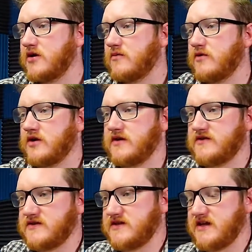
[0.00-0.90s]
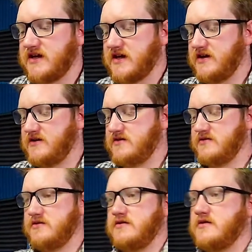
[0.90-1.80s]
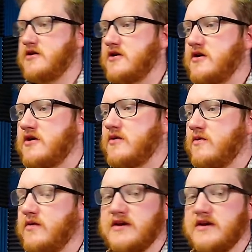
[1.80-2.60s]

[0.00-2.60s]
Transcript: and we're going to see what